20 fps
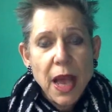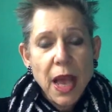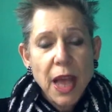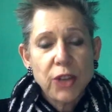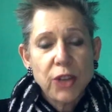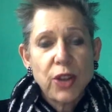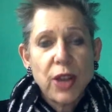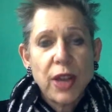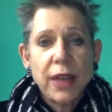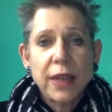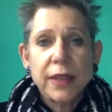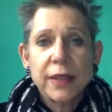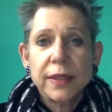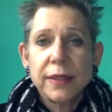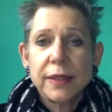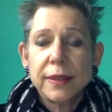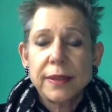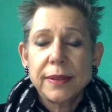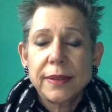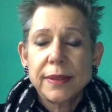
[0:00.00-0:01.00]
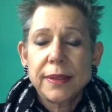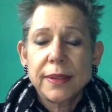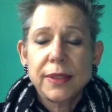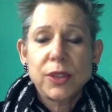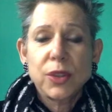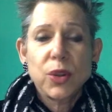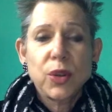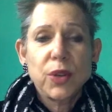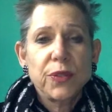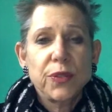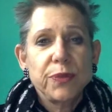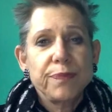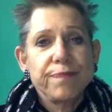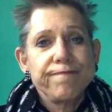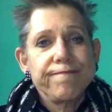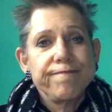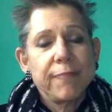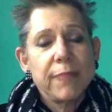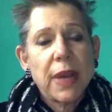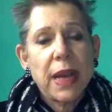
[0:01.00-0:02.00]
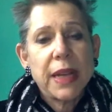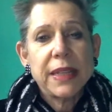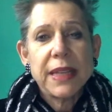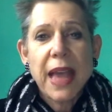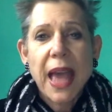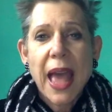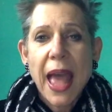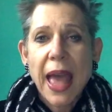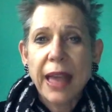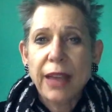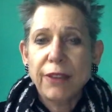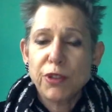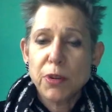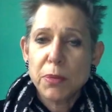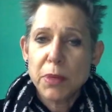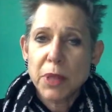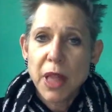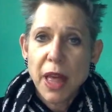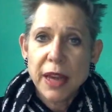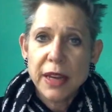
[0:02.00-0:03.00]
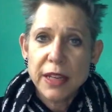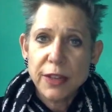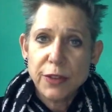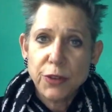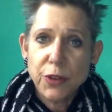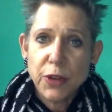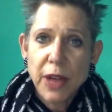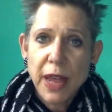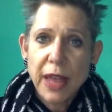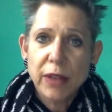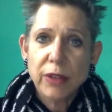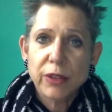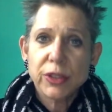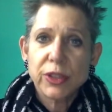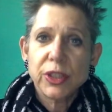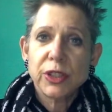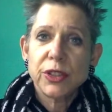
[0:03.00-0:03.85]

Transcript: I try to sort of attack it from a lot of different angles.